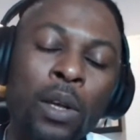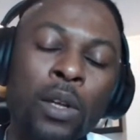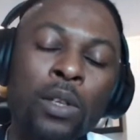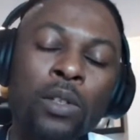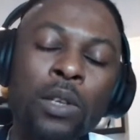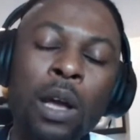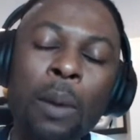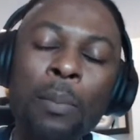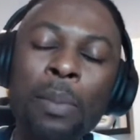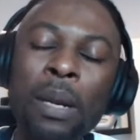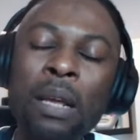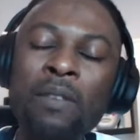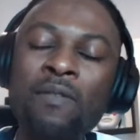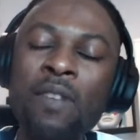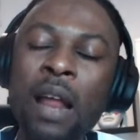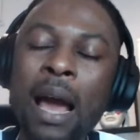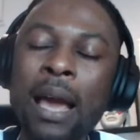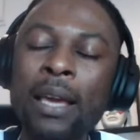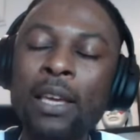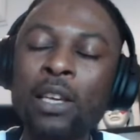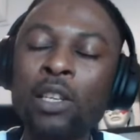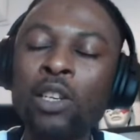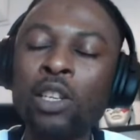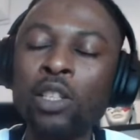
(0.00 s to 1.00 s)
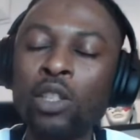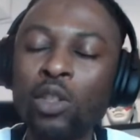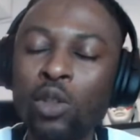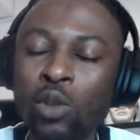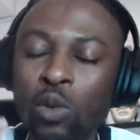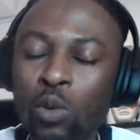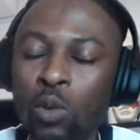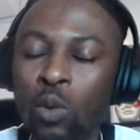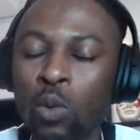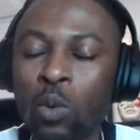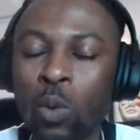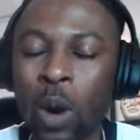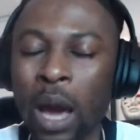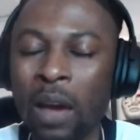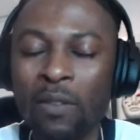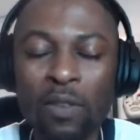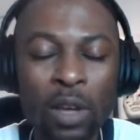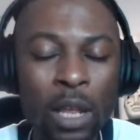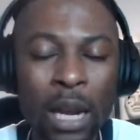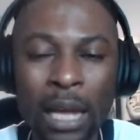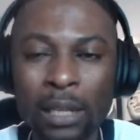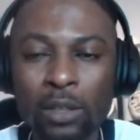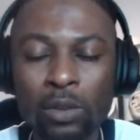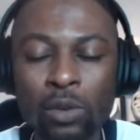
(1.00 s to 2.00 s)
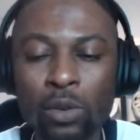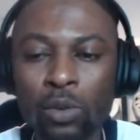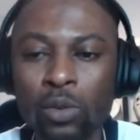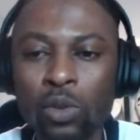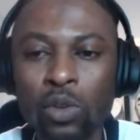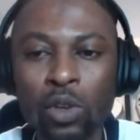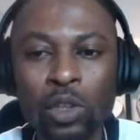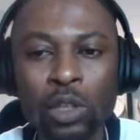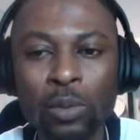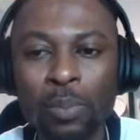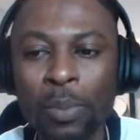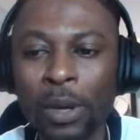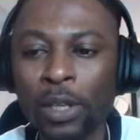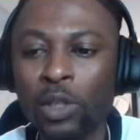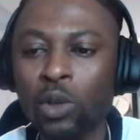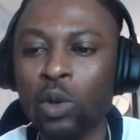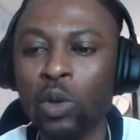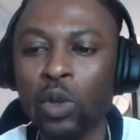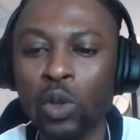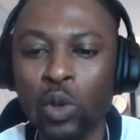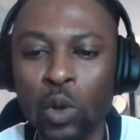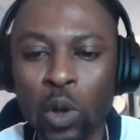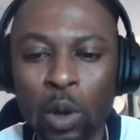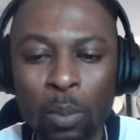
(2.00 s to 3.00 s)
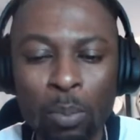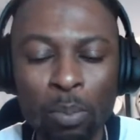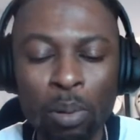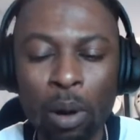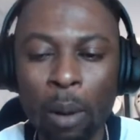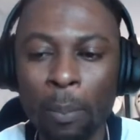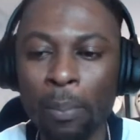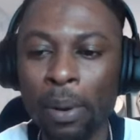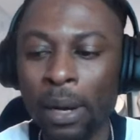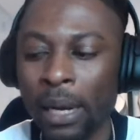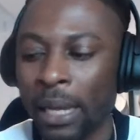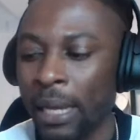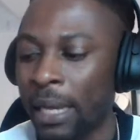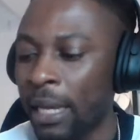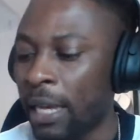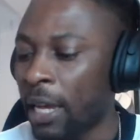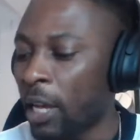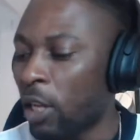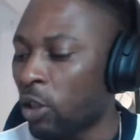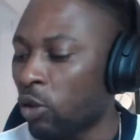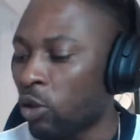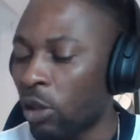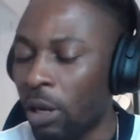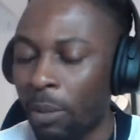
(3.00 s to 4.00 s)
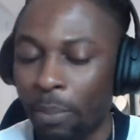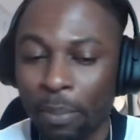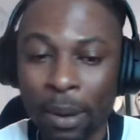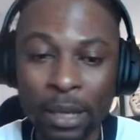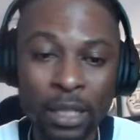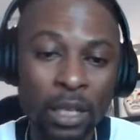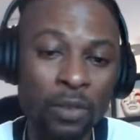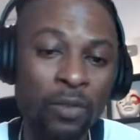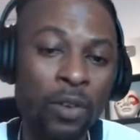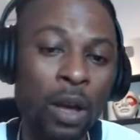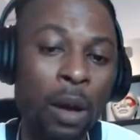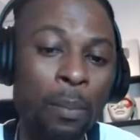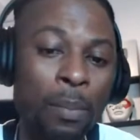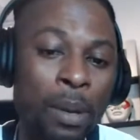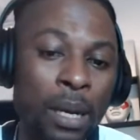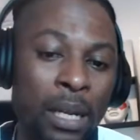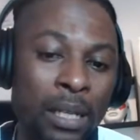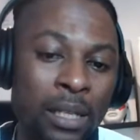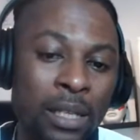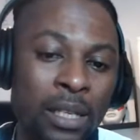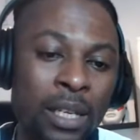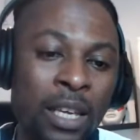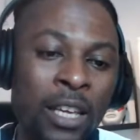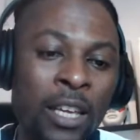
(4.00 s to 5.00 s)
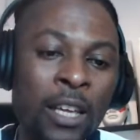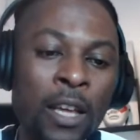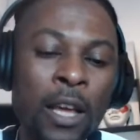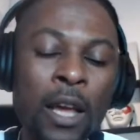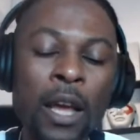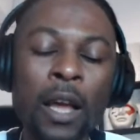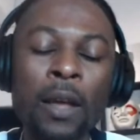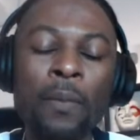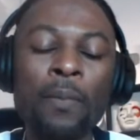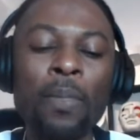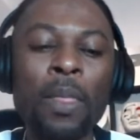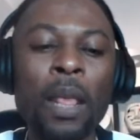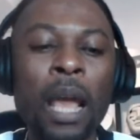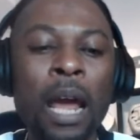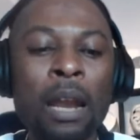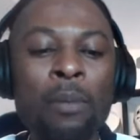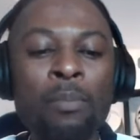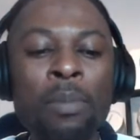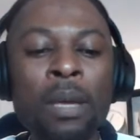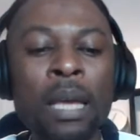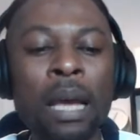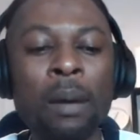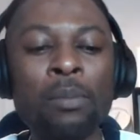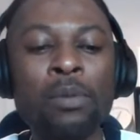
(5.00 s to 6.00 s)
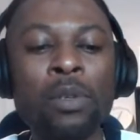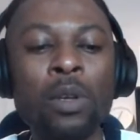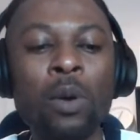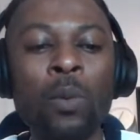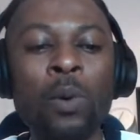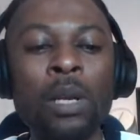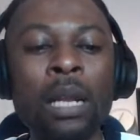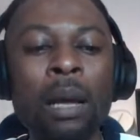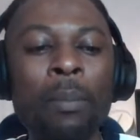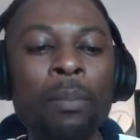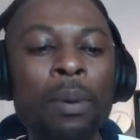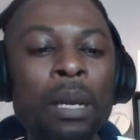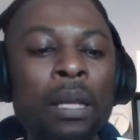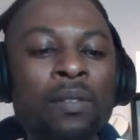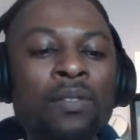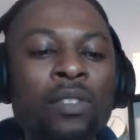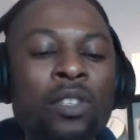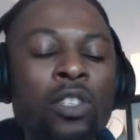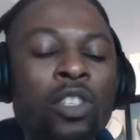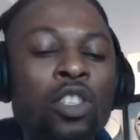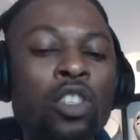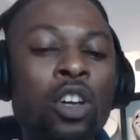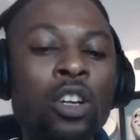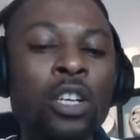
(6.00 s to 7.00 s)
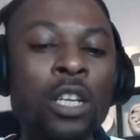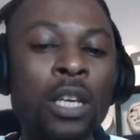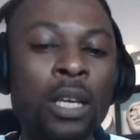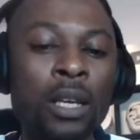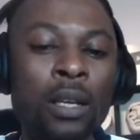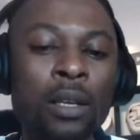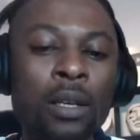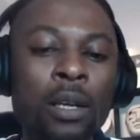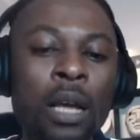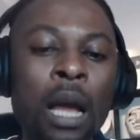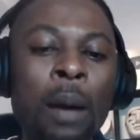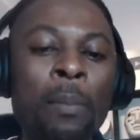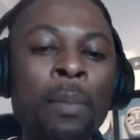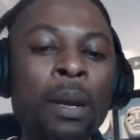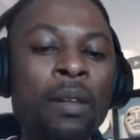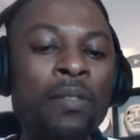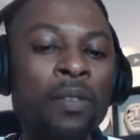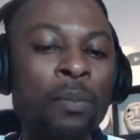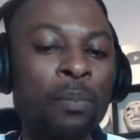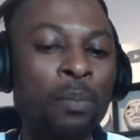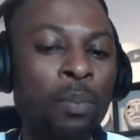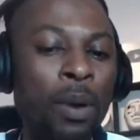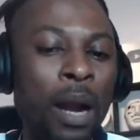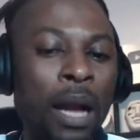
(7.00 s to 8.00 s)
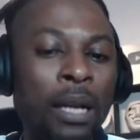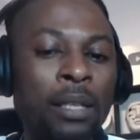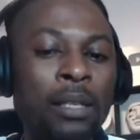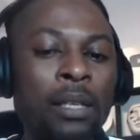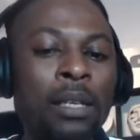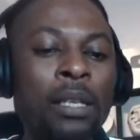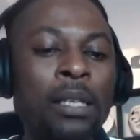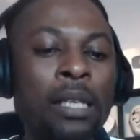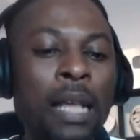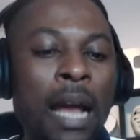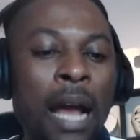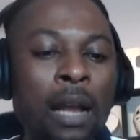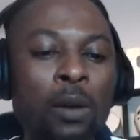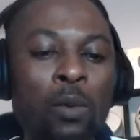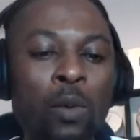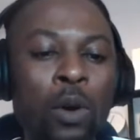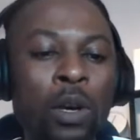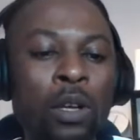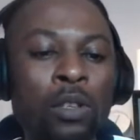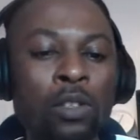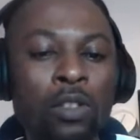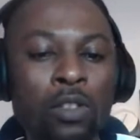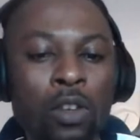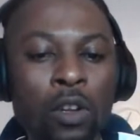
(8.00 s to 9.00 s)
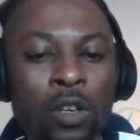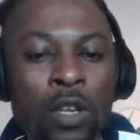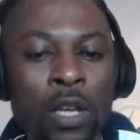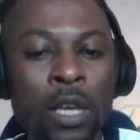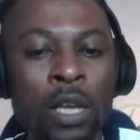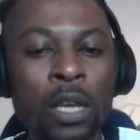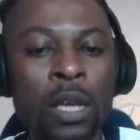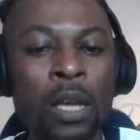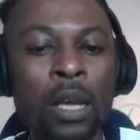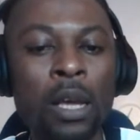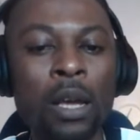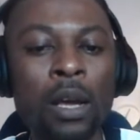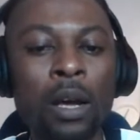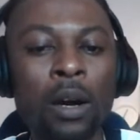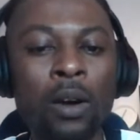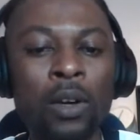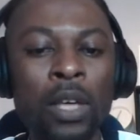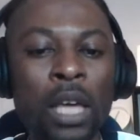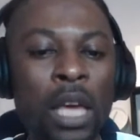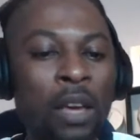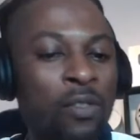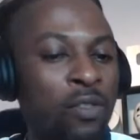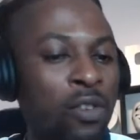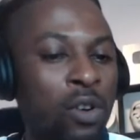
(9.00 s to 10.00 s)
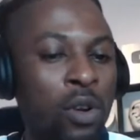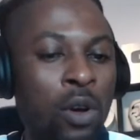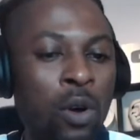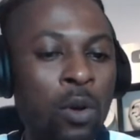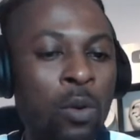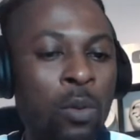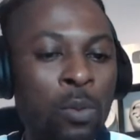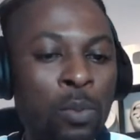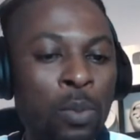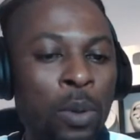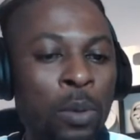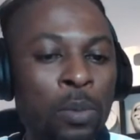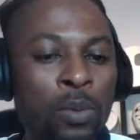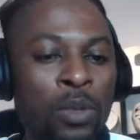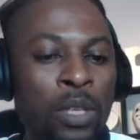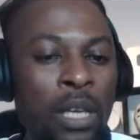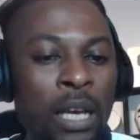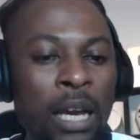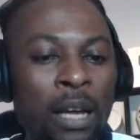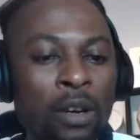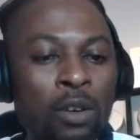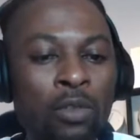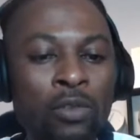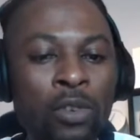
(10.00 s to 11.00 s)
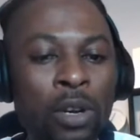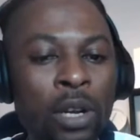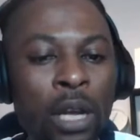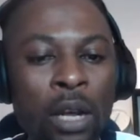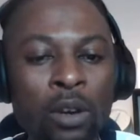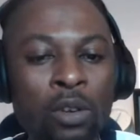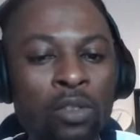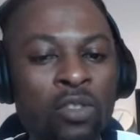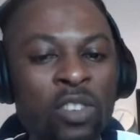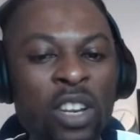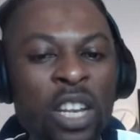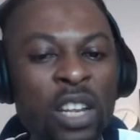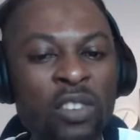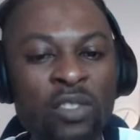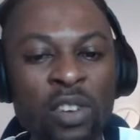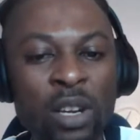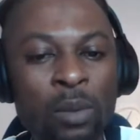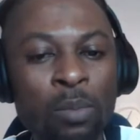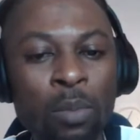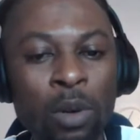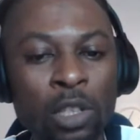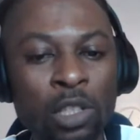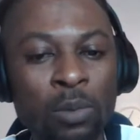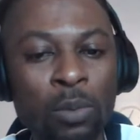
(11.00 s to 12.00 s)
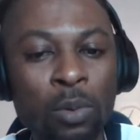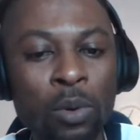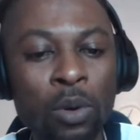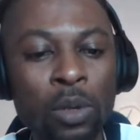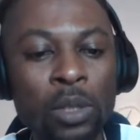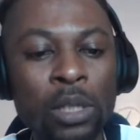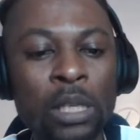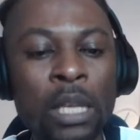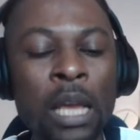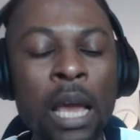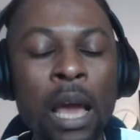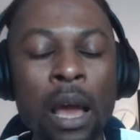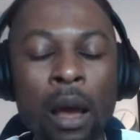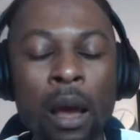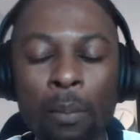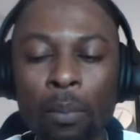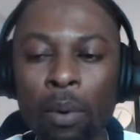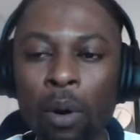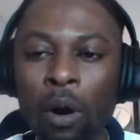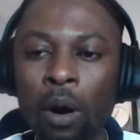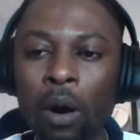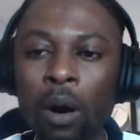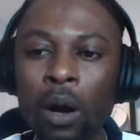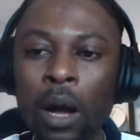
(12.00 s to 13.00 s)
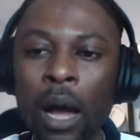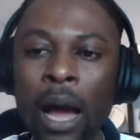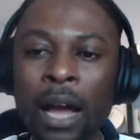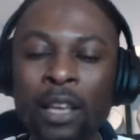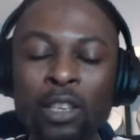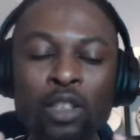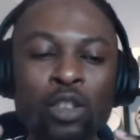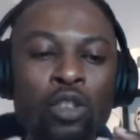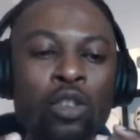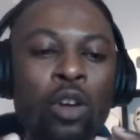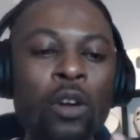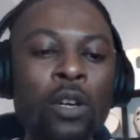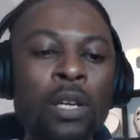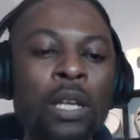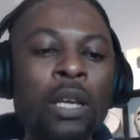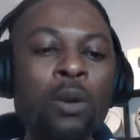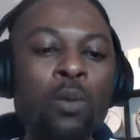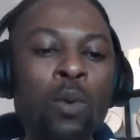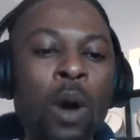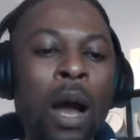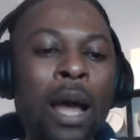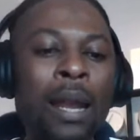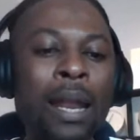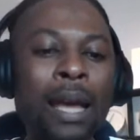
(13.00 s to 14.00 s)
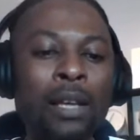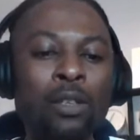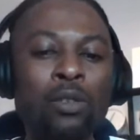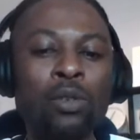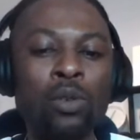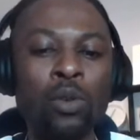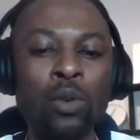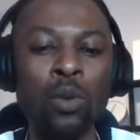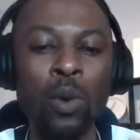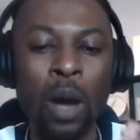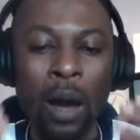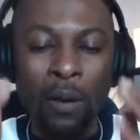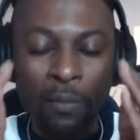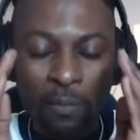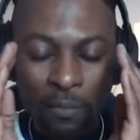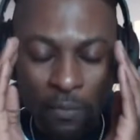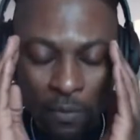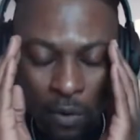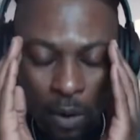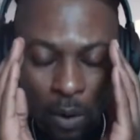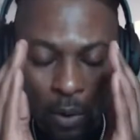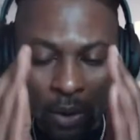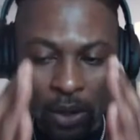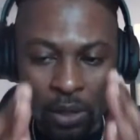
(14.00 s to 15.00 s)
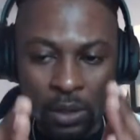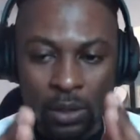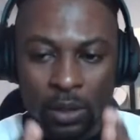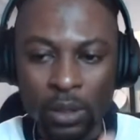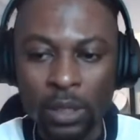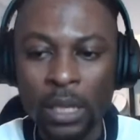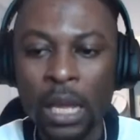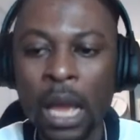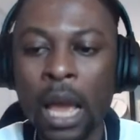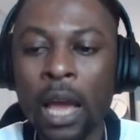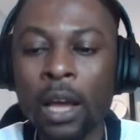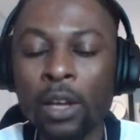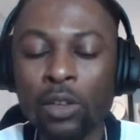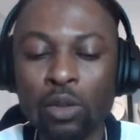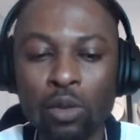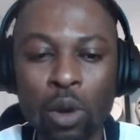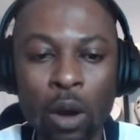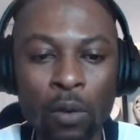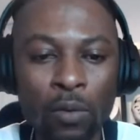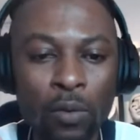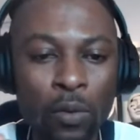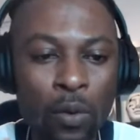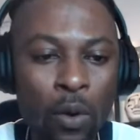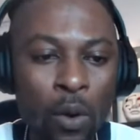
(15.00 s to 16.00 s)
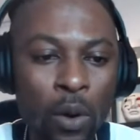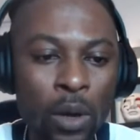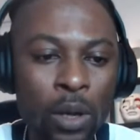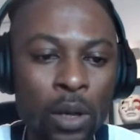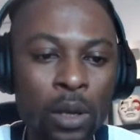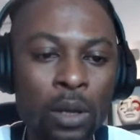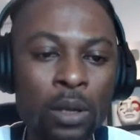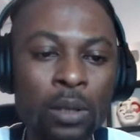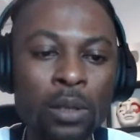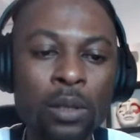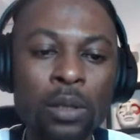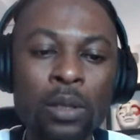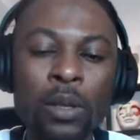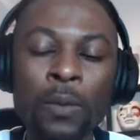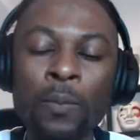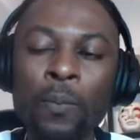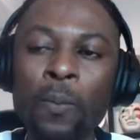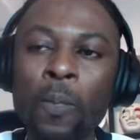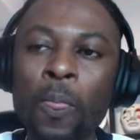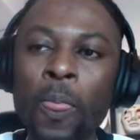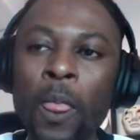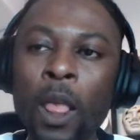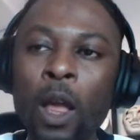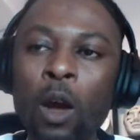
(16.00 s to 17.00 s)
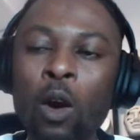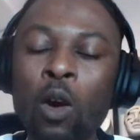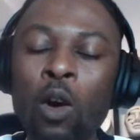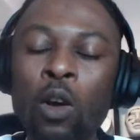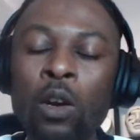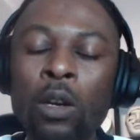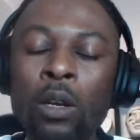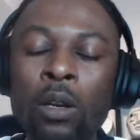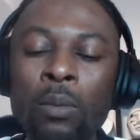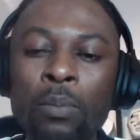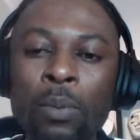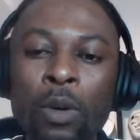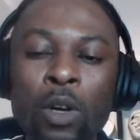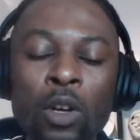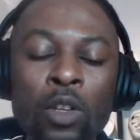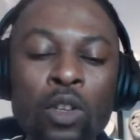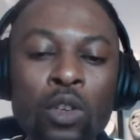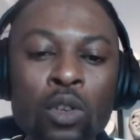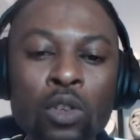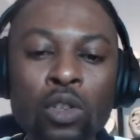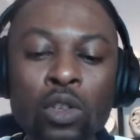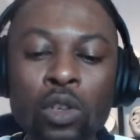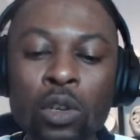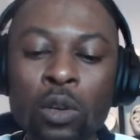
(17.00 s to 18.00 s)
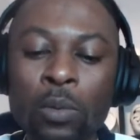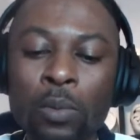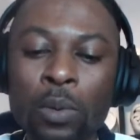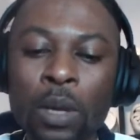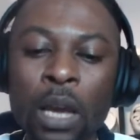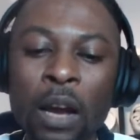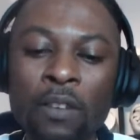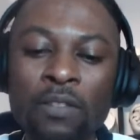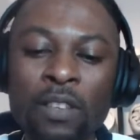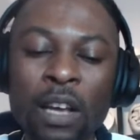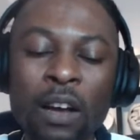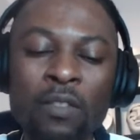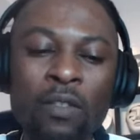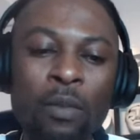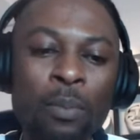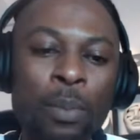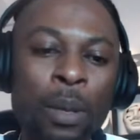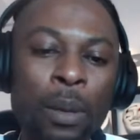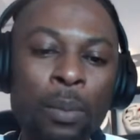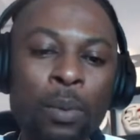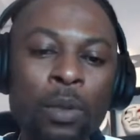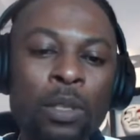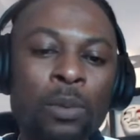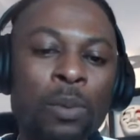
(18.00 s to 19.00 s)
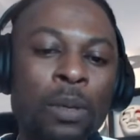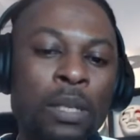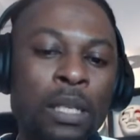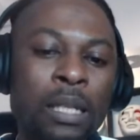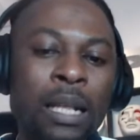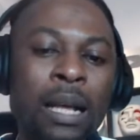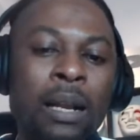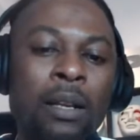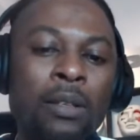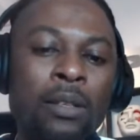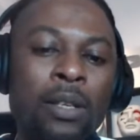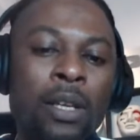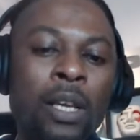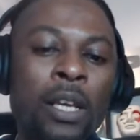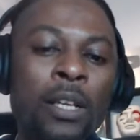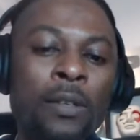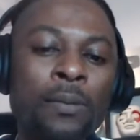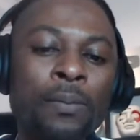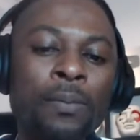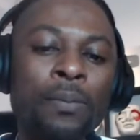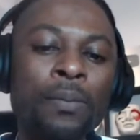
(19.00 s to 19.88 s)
So I believe like you need to do whatever you like to do, just make sure you do it properly to the best of your ability. And me, I'm someone that believes in study. I believe in practice, hard work, and study. Okay, even though people think I don't really read much books, but I study what I like to do. I'm focused. So I focused on because YouTube, you have to have a people's personality.